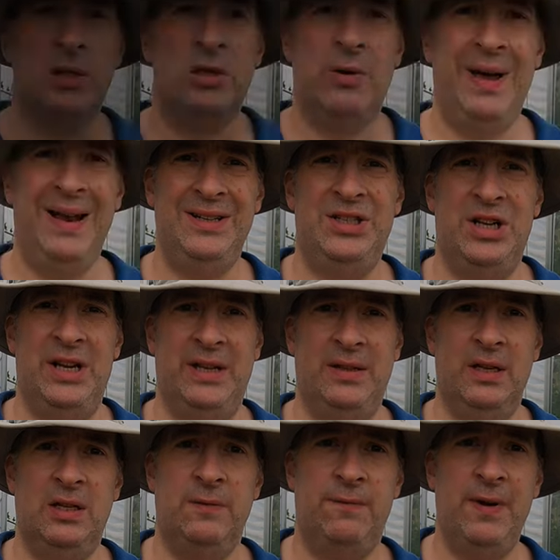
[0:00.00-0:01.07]
So actually
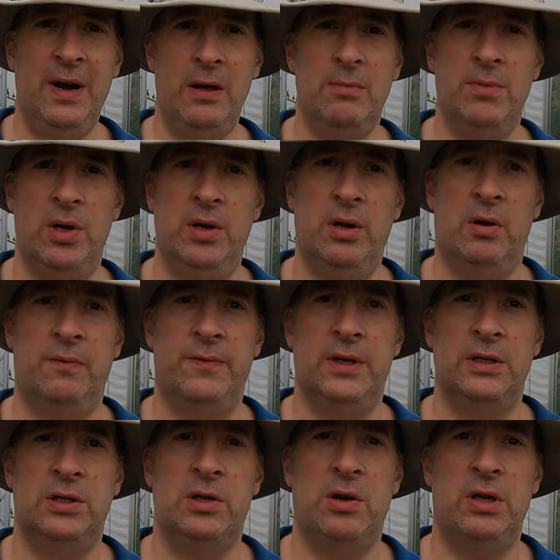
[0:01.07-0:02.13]
the development of
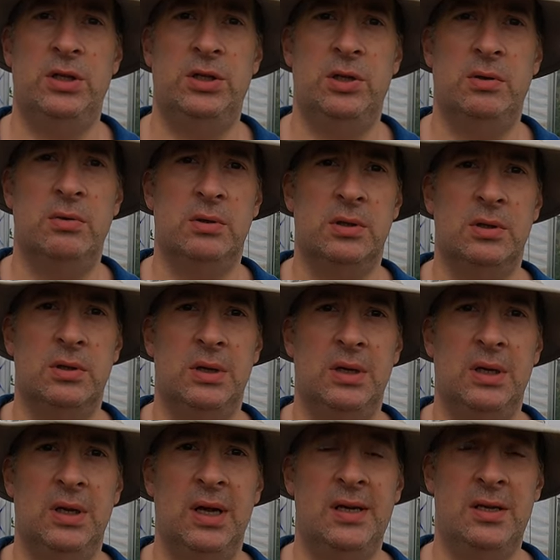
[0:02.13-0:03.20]
these side shoots
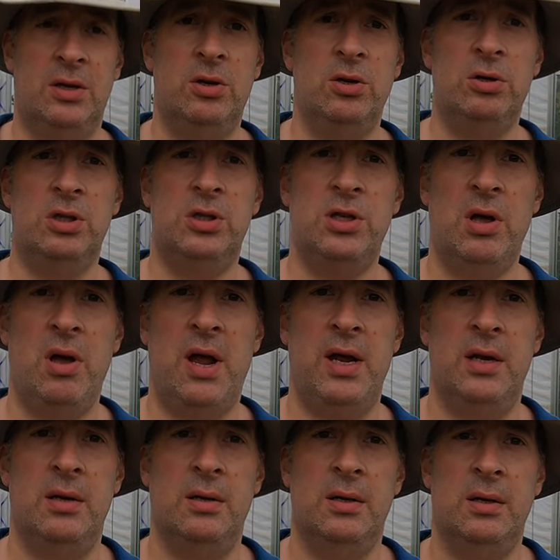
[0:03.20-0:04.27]
is a good
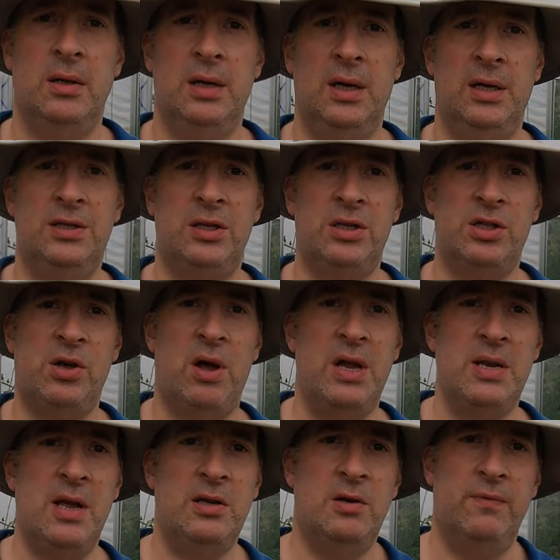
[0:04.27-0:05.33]
sign. It's a
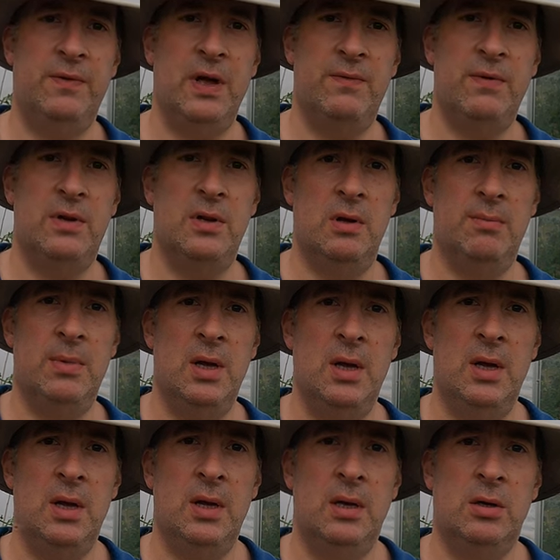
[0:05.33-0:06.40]
sign that you've given them
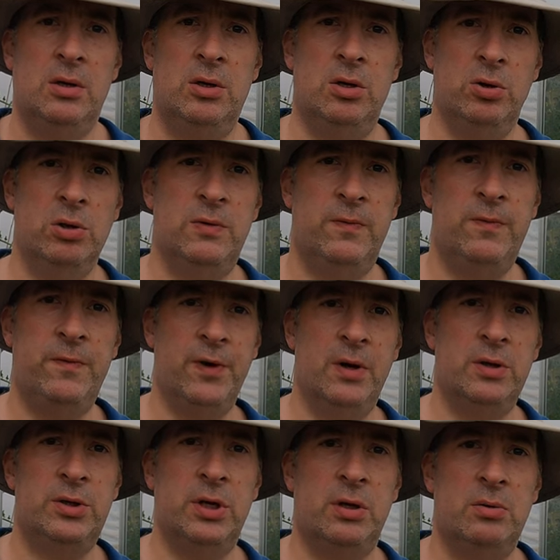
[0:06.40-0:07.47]
good
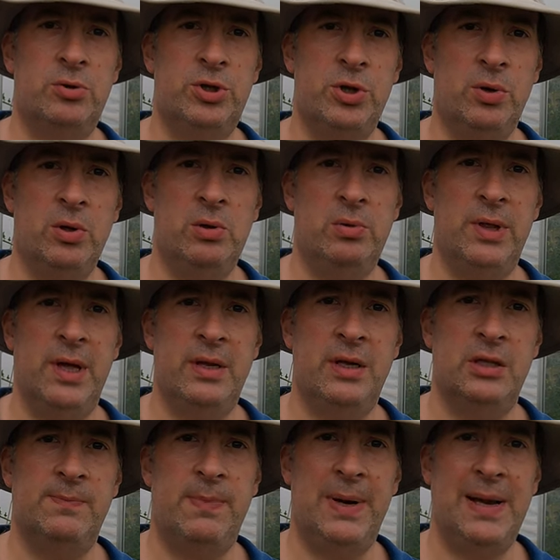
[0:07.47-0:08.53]
fertile soil, that
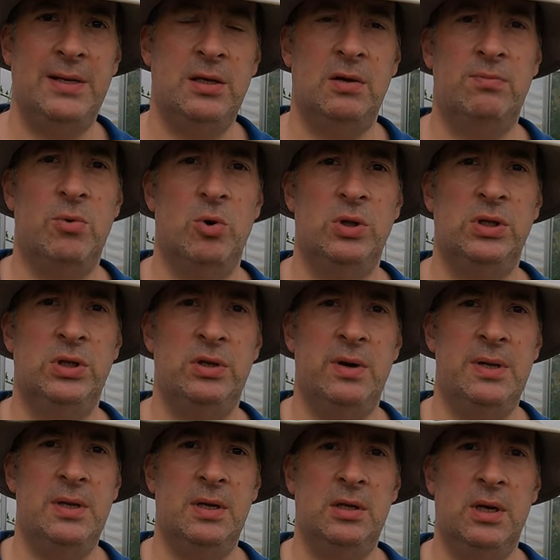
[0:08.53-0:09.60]
there's plenty of moisture,
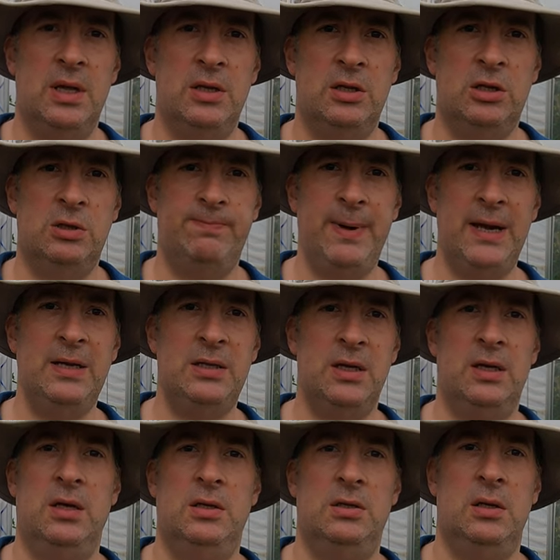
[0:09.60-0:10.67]
and the
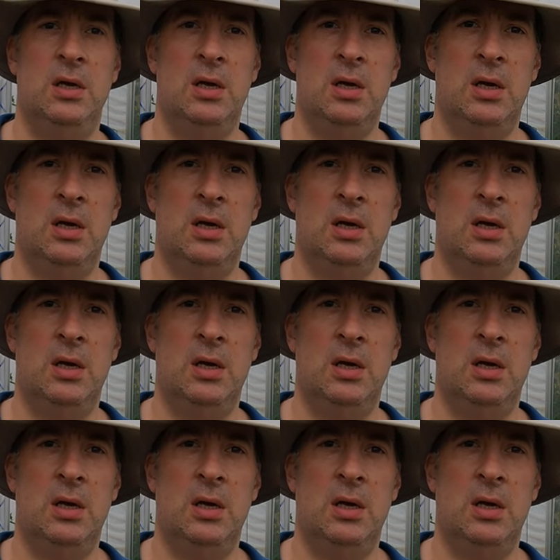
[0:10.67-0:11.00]
spacing is